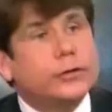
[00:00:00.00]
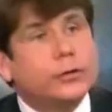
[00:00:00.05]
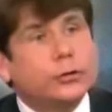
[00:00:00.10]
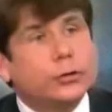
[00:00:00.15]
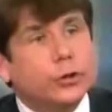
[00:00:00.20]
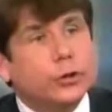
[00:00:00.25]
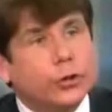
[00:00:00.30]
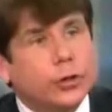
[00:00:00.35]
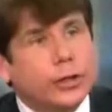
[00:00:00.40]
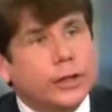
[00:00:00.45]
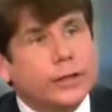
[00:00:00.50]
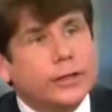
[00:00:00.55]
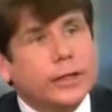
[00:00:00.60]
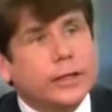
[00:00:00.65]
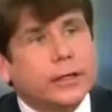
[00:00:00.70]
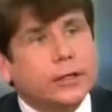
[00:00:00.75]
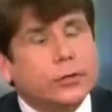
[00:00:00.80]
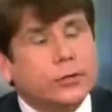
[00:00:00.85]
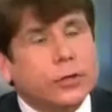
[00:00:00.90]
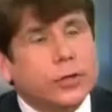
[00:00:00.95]
in New York, and
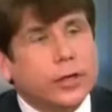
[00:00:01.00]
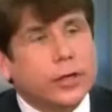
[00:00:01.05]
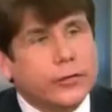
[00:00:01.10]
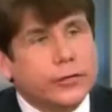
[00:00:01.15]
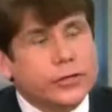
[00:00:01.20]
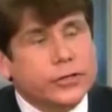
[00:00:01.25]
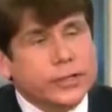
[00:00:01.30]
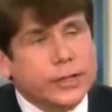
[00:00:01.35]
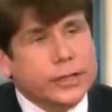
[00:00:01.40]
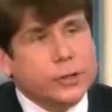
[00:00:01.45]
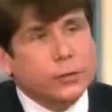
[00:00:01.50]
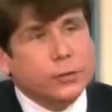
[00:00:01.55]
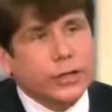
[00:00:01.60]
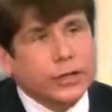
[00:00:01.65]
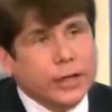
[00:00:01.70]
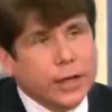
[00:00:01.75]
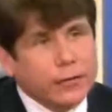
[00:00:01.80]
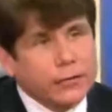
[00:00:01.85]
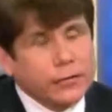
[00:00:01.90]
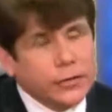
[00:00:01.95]
they can do it in other states
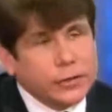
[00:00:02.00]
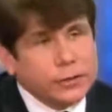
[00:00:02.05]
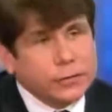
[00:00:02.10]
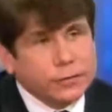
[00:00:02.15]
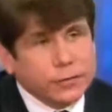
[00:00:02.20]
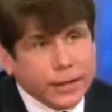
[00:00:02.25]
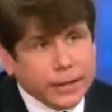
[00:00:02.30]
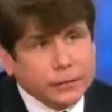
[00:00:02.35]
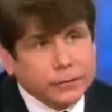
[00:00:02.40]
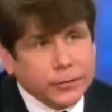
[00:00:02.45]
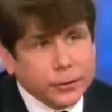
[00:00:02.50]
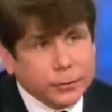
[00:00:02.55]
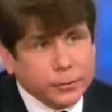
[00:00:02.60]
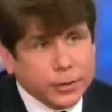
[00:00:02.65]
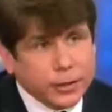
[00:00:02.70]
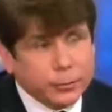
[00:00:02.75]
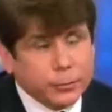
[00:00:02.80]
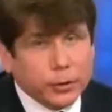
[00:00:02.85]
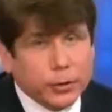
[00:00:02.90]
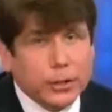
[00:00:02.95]
when governors fight for the
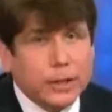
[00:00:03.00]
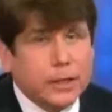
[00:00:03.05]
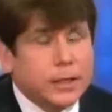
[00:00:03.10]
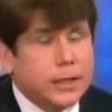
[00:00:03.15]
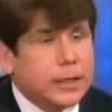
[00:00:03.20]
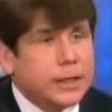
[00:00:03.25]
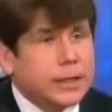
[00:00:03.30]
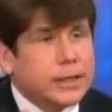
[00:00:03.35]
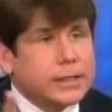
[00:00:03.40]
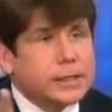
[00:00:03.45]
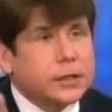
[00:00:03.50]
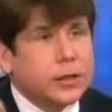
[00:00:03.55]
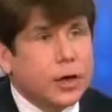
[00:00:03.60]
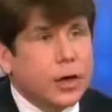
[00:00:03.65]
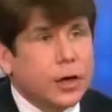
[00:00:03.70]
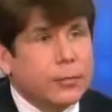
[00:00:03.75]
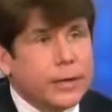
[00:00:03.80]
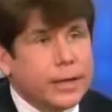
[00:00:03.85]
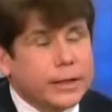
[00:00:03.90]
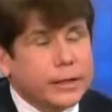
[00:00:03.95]
people against
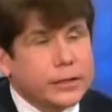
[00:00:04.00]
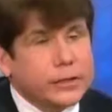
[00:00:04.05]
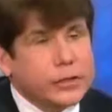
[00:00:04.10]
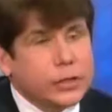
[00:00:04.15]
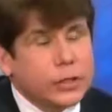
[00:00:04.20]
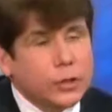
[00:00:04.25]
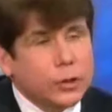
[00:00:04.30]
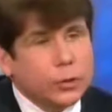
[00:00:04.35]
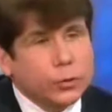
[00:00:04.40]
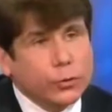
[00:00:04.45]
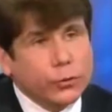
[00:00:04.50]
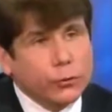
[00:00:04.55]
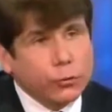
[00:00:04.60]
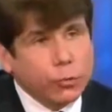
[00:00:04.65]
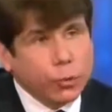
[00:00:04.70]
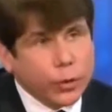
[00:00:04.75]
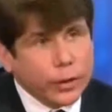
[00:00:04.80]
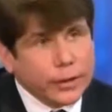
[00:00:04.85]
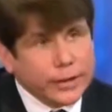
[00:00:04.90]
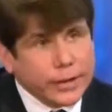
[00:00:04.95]
lawmakers who
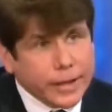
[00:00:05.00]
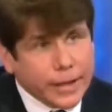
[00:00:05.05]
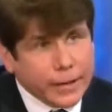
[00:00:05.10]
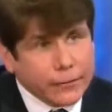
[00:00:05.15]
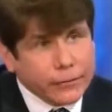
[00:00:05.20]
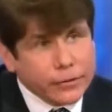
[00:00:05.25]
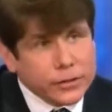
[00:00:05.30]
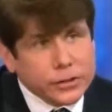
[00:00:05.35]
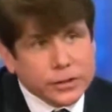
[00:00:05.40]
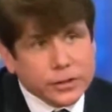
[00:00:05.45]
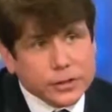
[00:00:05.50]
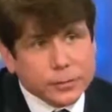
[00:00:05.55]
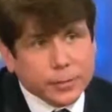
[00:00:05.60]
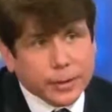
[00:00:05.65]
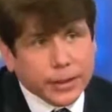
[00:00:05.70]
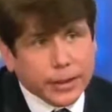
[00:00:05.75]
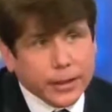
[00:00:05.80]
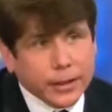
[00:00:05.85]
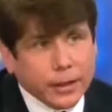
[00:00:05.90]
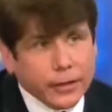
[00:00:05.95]
thwart the efforts to
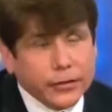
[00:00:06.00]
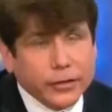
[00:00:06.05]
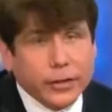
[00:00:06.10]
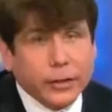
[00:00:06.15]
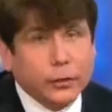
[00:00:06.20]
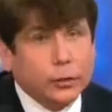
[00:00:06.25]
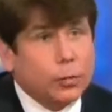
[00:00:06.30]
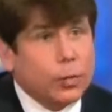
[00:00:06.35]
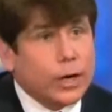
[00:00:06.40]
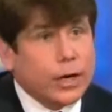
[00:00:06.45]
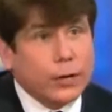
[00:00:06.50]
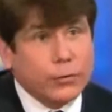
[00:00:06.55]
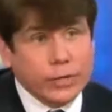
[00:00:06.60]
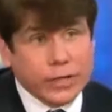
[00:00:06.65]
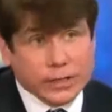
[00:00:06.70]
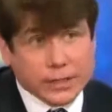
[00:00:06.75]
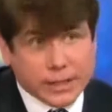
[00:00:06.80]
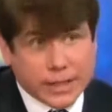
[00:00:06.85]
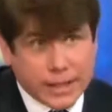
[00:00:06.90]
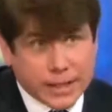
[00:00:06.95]
expand health care, who want to
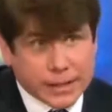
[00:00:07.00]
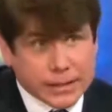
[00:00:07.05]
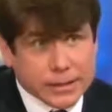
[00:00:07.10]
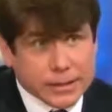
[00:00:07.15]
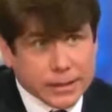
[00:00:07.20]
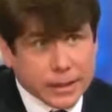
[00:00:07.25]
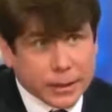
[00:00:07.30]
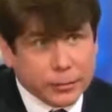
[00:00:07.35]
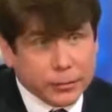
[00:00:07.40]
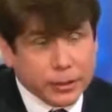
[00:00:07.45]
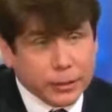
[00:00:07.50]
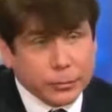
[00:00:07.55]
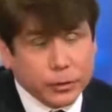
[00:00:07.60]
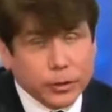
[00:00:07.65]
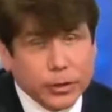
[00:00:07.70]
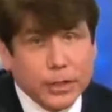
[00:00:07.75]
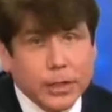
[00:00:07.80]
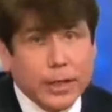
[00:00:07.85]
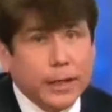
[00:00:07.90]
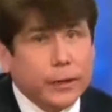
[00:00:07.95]
raise taxes on
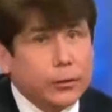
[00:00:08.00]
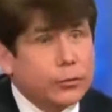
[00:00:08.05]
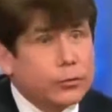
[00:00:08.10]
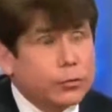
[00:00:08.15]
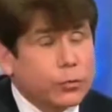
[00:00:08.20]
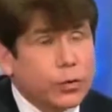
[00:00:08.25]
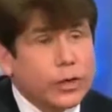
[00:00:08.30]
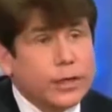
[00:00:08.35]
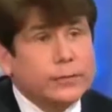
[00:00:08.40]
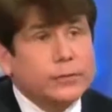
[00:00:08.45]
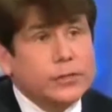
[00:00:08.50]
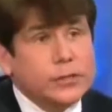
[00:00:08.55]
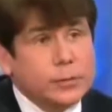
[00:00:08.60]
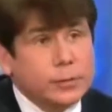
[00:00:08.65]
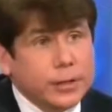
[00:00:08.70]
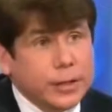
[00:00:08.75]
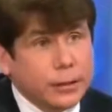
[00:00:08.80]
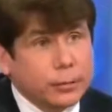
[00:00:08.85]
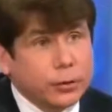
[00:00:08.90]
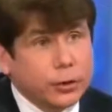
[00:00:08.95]
people, and who thwart efforts
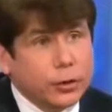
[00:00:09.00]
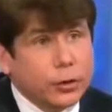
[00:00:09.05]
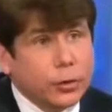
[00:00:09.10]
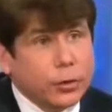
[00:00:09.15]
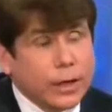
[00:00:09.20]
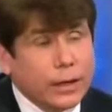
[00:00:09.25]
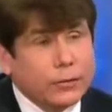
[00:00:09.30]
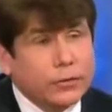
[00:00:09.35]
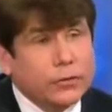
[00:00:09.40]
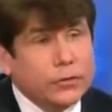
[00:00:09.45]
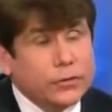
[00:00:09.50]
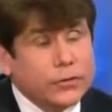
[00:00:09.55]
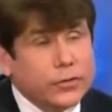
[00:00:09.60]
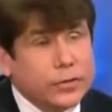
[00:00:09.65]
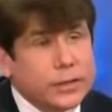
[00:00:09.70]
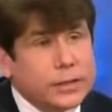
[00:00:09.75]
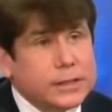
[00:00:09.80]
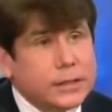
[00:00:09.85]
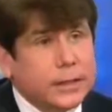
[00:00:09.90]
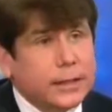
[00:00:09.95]
to be able to go out and do
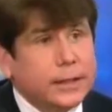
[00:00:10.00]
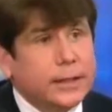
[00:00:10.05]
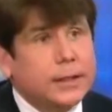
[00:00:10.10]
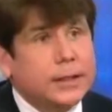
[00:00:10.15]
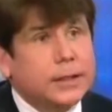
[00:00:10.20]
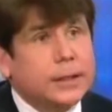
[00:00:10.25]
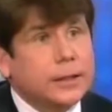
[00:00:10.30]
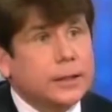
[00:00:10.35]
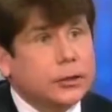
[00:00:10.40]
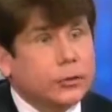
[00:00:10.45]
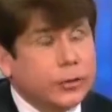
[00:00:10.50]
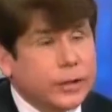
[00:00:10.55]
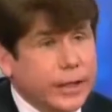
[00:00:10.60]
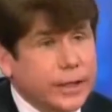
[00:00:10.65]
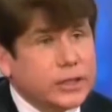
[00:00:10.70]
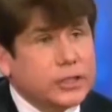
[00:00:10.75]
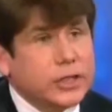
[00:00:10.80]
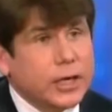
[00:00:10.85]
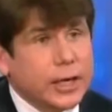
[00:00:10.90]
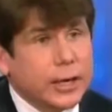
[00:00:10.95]
things like
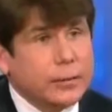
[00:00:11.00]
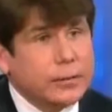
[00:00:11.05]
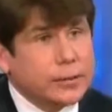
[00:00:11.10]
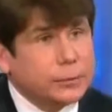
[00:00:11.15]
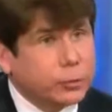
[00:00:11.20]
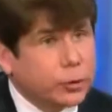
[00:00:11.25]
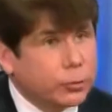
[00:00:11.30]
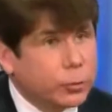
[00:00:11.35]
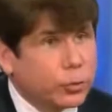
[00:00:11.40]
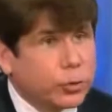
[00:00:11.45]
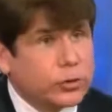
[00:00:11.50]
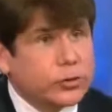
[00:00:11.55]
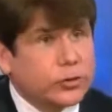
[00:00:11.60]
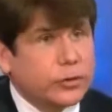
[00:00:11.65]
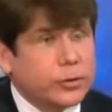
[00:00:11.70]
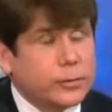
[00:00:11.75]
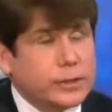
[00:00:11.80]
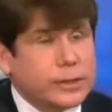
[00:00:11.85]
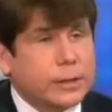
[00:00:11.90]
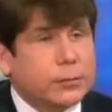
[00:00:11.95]
create jobs and put
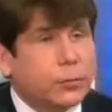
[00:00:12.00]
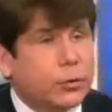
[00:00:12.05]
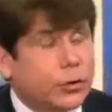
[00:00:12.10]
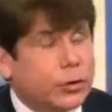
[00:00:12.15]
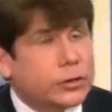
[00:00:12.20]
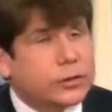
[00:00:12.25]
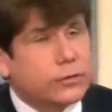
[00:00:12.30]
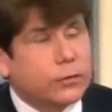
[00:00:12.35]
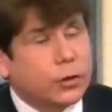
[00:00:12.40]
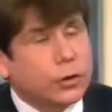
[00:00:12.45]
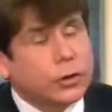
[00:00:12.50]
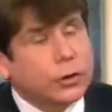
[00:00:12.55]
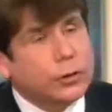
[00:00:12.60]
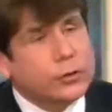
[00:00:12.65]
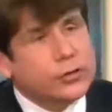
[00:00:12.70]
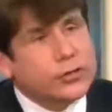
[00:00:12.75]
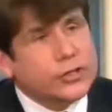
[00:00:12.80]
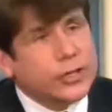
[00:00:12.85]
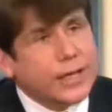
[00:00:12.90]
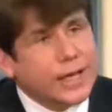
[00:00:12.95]
moratoriums on mortgage
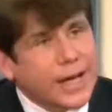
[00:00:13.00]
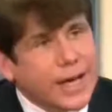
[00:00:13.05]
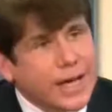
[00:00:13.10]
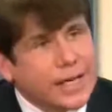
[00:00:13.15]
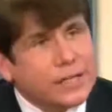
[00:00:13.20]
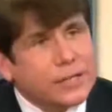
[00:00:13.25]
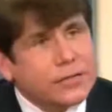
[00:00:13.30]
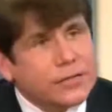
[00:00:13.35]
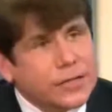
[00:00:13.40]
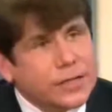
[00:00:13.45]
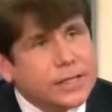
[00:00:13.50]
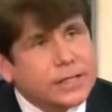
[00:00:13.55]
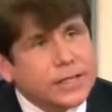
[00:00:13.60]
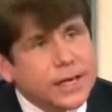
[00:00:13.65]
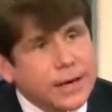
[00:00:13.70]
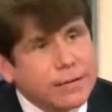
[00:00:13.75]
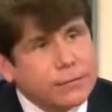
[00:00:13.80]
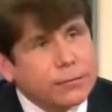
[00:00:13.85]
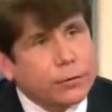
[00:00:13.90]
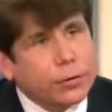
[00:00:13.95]
foreclosures, the kinds of
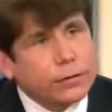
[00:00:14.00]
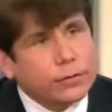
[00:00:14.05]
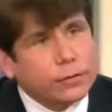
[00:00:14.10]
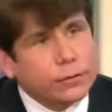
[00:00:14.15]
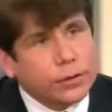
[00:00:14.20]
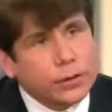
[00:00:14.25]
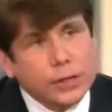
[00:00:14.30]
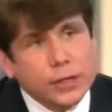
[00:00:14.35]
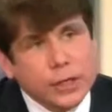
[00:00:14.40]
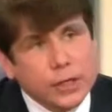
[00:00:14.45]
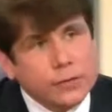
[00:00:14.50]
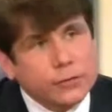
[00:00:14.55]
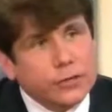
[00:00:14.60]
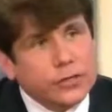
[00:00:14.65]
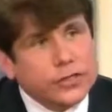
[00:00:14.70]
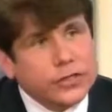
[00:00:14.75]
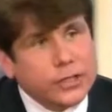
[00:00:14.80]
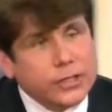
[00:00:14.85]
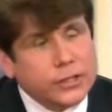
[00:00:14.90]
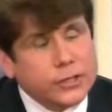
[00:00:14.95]
things I fought for
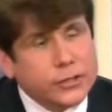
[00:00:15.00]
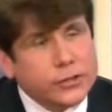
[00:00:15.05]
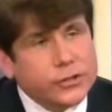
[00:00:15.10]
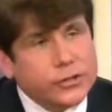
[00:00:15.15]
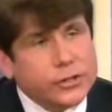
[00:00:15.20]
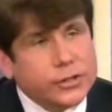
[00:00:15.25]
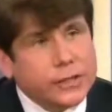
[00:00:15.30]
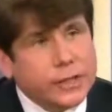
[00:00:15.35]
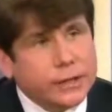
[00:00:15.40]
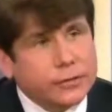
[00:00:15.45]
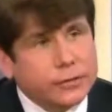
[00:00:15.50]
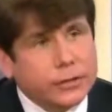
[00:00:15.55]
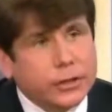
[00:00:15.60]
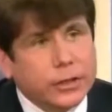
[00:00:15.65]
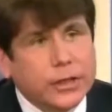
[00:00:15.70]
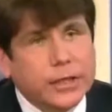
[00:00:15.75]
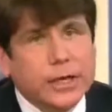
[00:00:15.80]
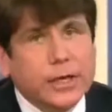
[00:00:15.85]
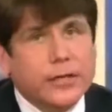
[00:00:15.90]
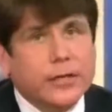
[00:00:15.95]
6 years as governor.